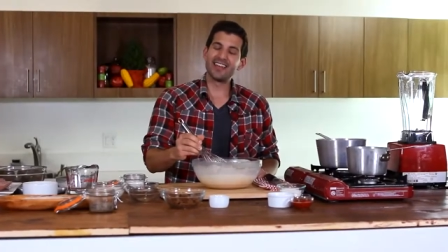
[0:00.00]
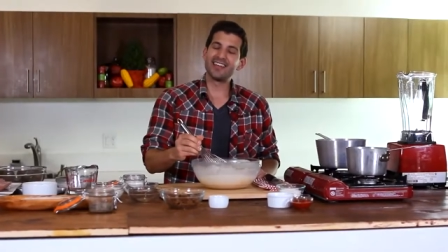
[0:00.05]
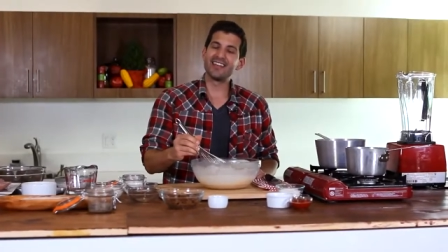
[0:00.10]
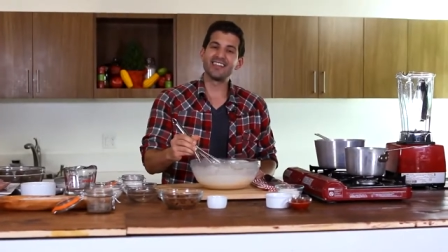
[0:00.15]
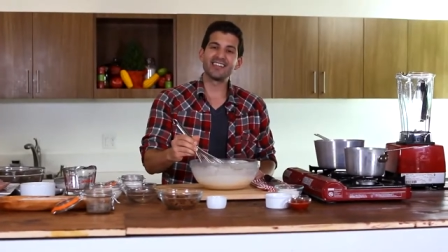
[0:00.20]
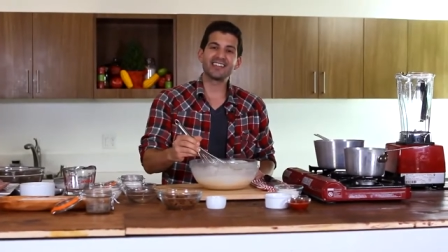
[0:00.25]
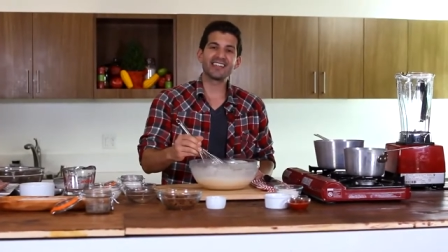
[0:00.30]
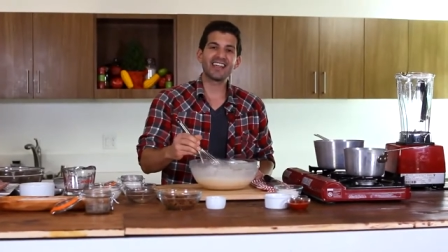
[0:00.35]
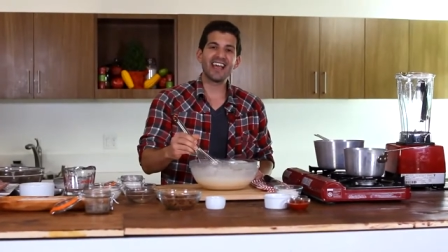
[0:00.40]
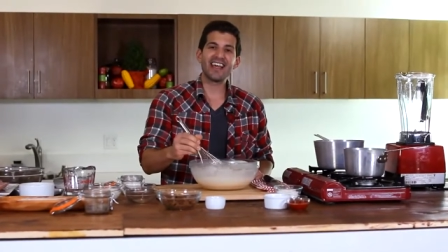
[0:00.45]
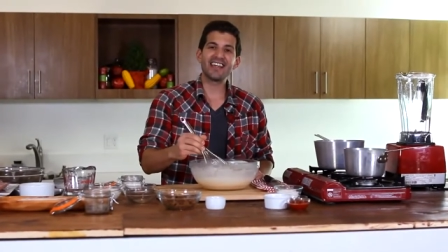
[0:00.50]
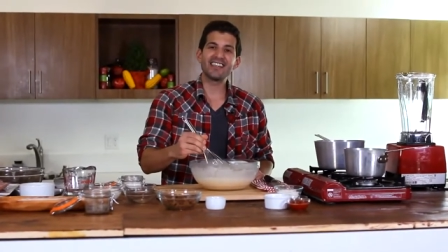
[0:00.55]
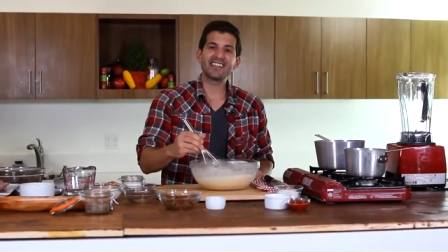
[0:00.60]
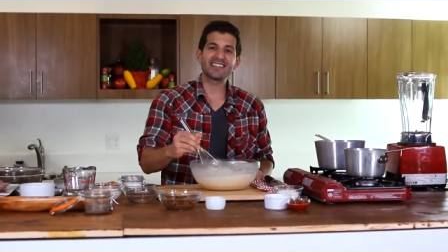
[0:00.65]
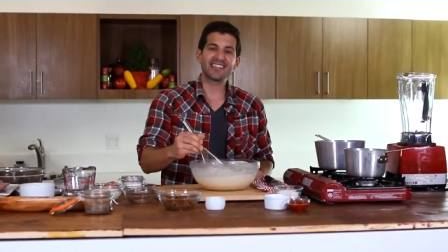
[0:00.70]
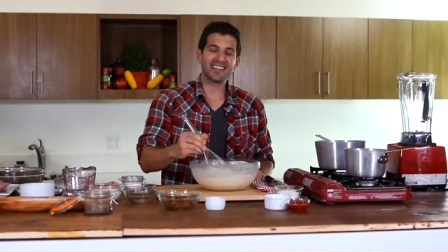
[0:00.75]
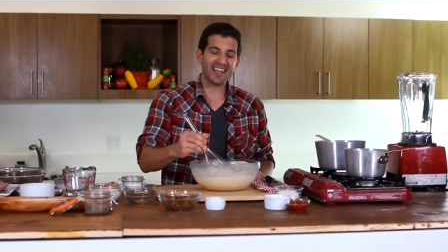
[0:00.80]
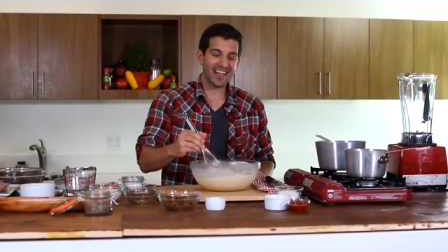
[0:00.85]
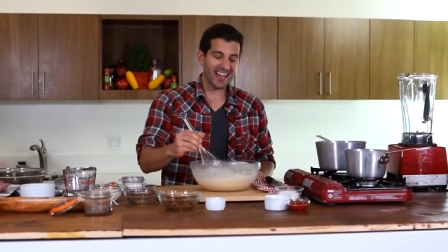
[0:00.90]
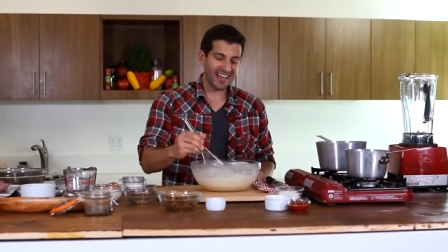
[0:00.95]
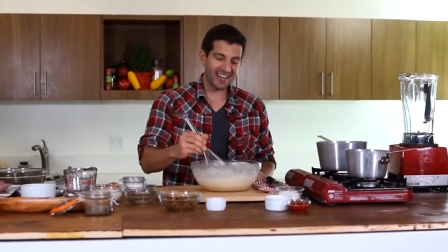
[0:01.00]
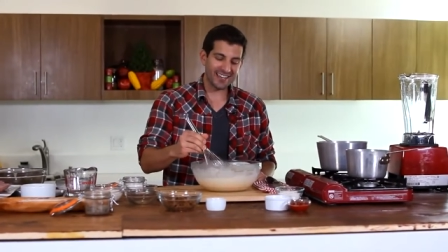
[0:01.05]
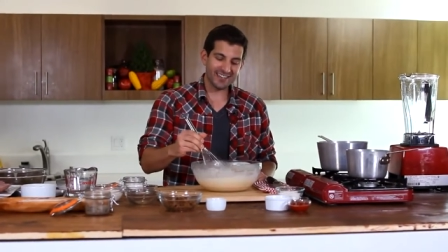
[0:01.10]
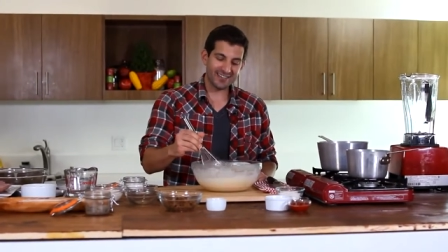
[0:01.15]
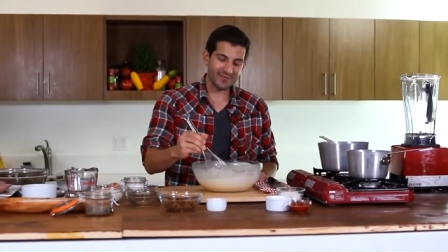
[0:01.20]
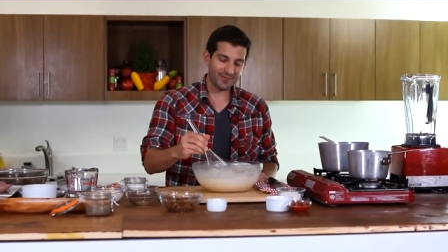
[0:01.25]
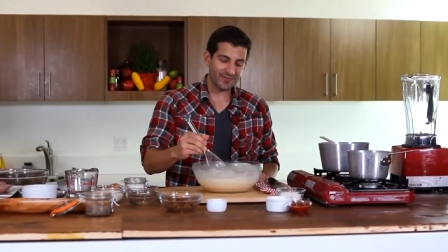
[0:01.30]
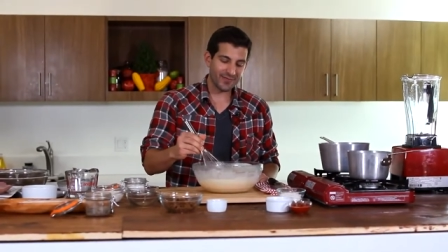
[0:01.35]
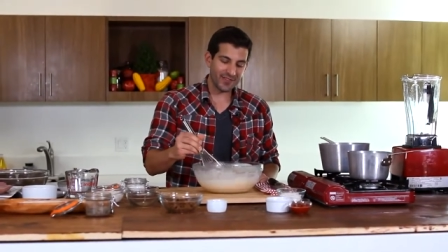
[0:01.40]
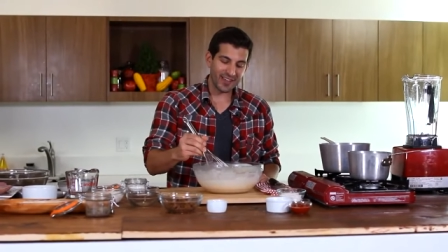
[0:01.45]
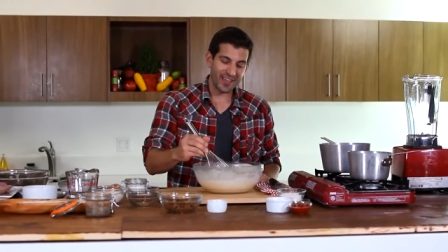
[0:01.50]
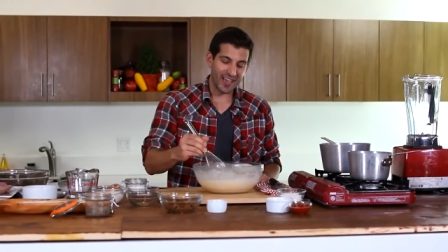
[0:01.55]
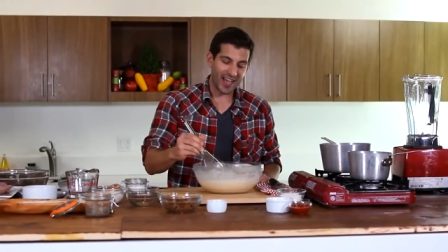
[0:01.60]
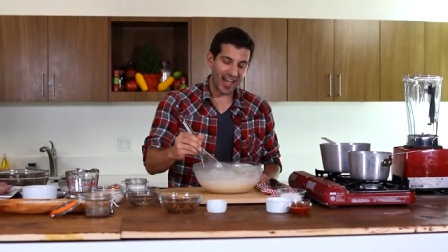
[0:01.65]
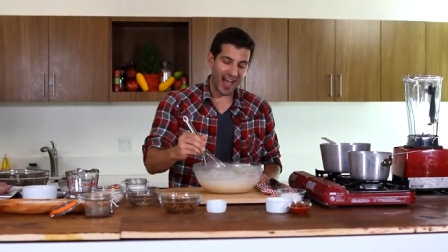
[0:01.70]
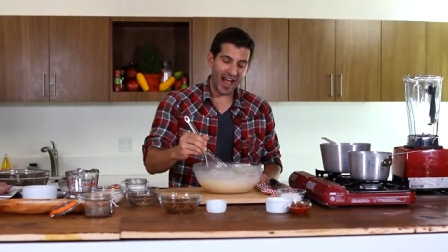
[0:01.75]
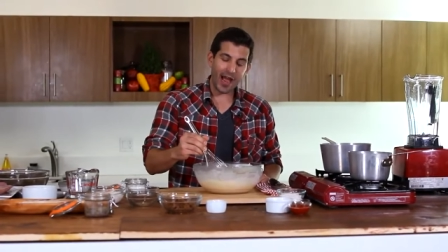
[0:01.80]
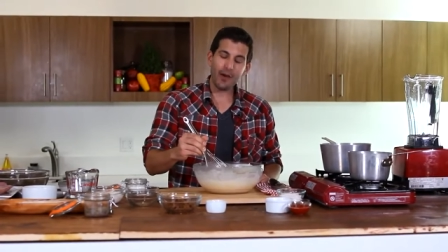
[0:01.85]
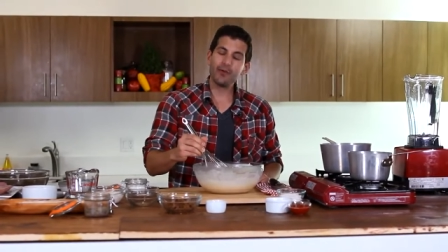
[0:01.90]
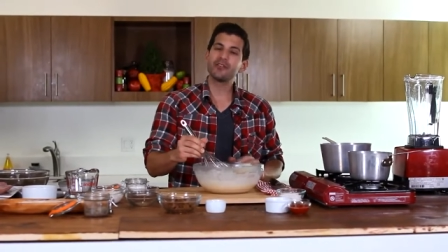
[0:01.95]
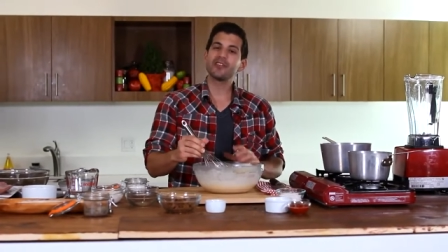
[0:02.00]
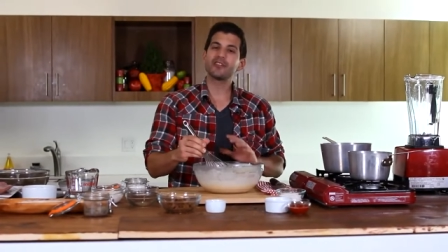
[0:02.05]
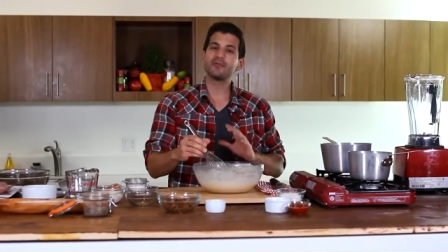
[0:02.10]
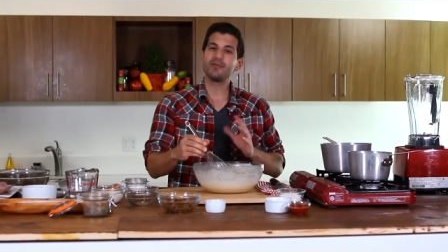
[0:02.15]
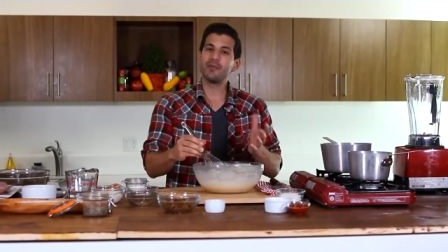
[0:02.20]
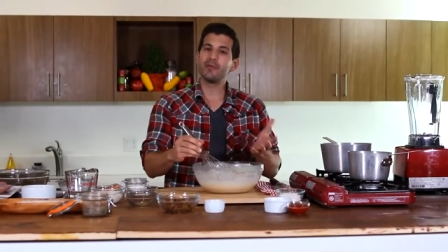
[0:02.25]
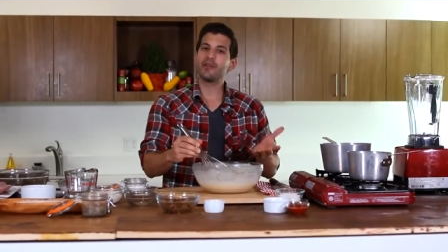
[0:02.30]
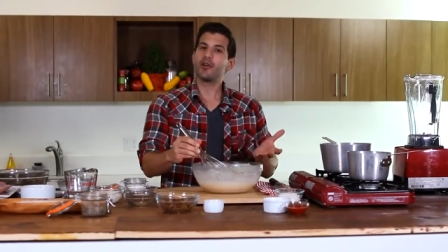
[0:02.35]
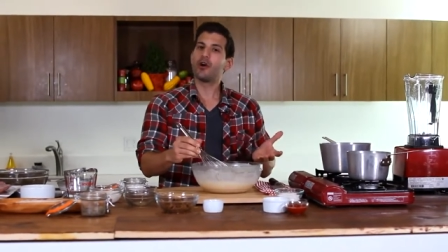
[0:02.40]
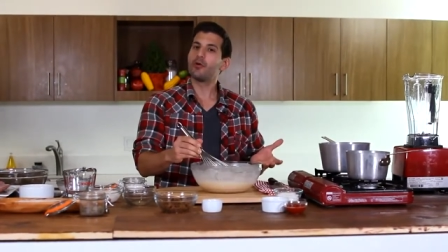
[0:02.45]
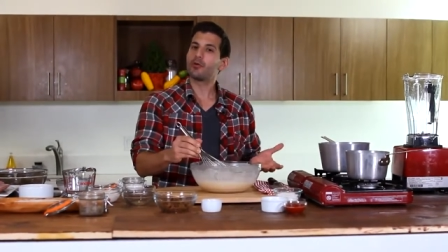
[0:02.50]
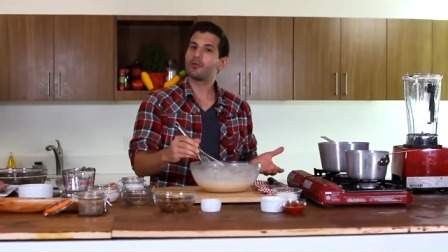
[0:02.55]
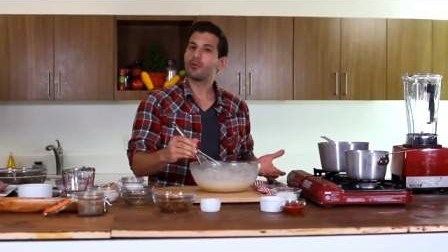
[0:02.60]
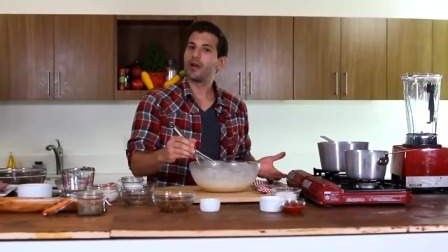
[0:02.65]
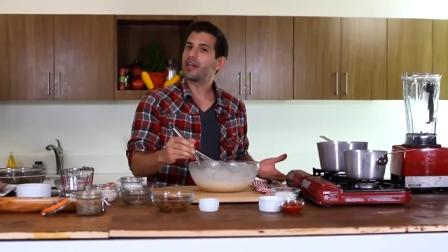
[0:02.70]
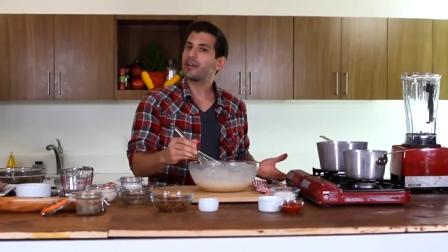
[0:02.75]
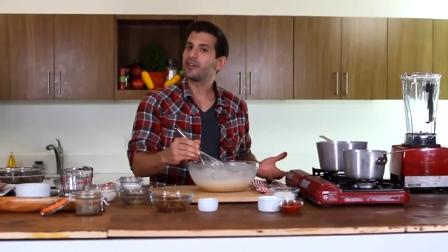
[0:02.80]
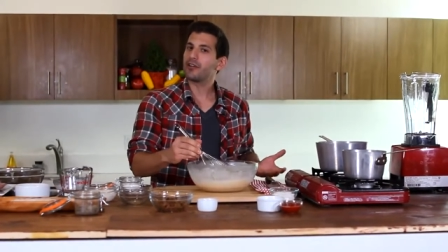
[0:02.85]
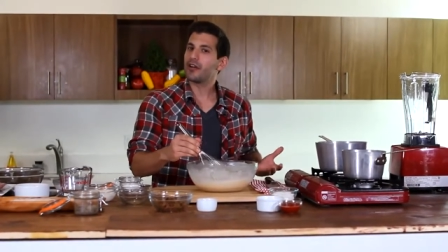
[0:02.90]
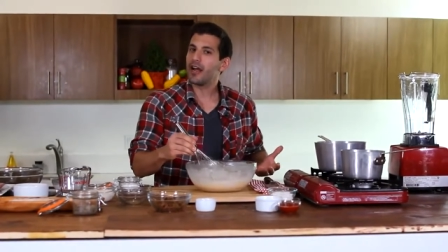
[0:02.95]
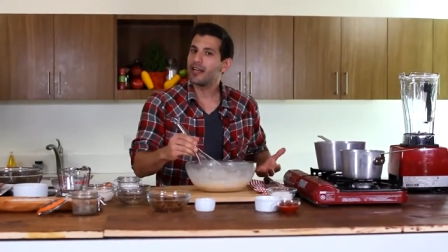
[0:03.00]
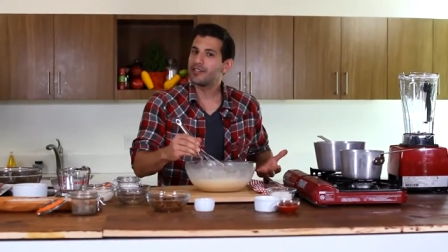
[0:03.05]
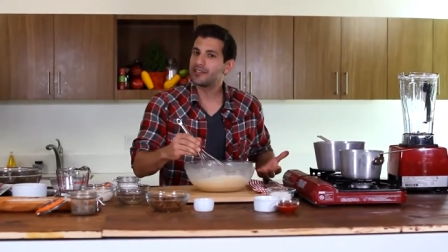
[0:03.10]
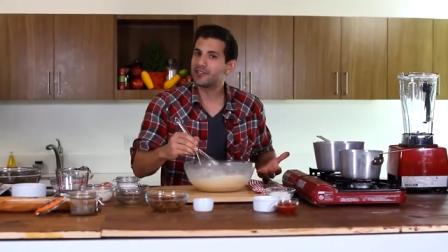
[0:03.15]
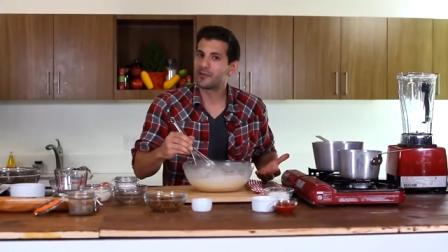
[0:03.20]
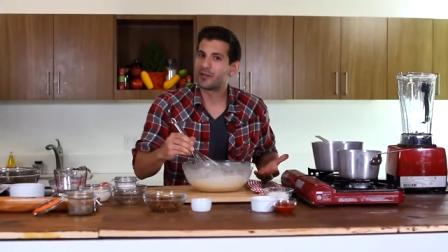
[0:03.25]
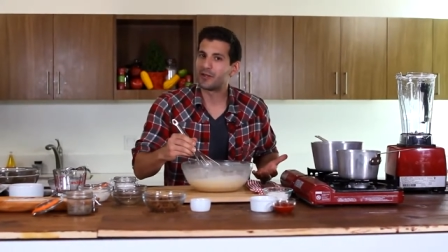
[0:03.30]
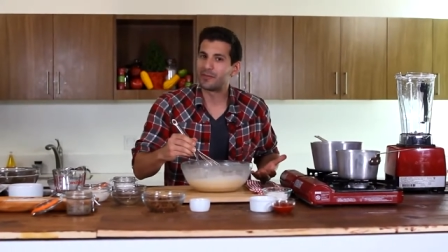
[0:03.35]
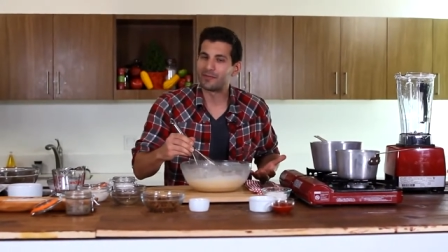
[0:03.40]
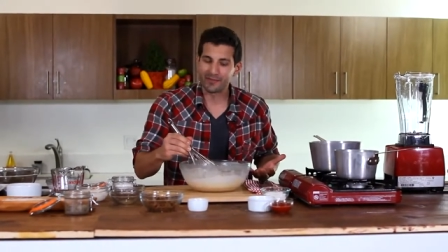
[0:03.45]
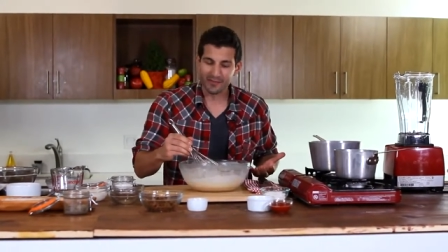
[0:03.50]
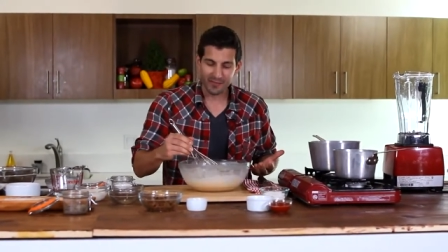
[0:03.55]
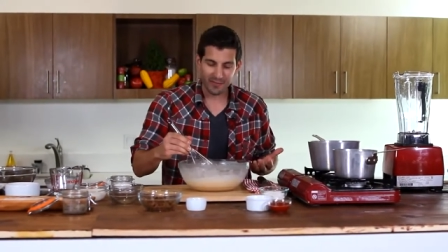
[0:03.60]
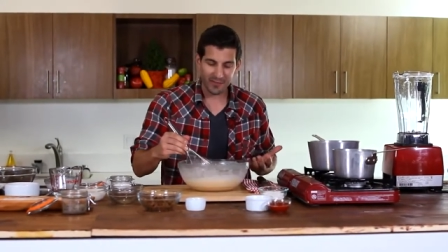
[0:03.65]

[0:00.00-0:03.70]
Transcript: in this case I would just maybe go with regular ice cream.